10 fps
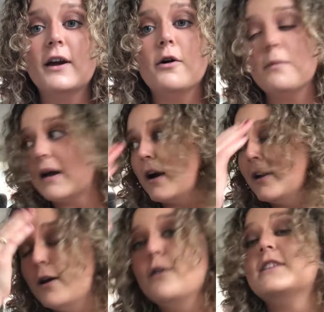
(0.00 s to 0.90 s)
Oh my god,
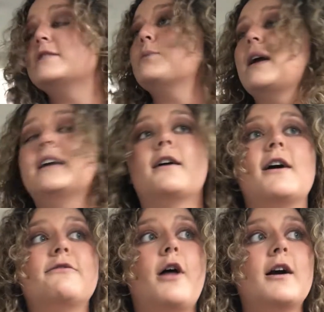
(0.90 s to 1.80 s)
no, this is why I
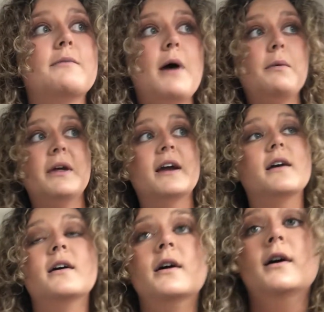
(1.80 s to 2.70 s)
cannot vlog in public.
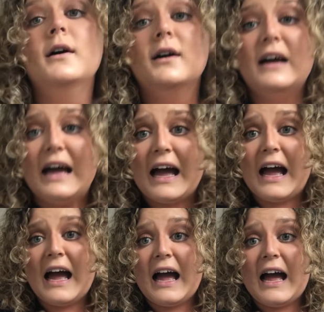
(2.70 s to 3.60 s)

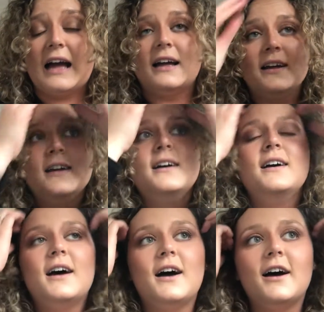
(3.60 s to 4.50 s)
Ah!
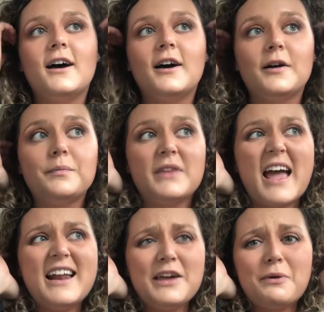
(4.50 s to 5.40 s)
Um,
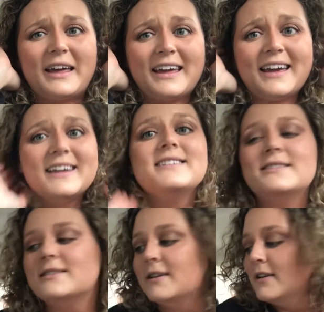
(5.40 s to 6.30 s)

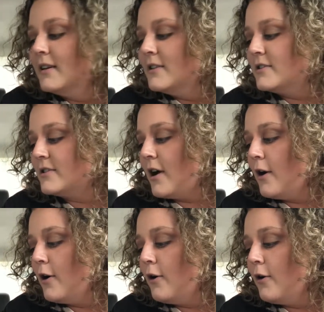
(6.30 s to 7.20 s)
anyways,
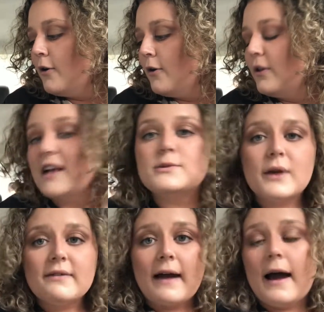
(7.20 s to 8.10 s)
so that's what
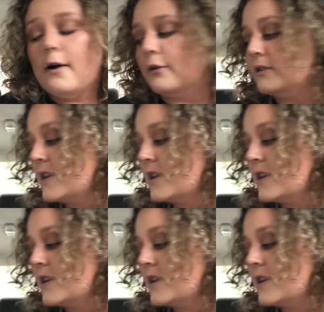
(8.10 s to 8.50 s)
I found.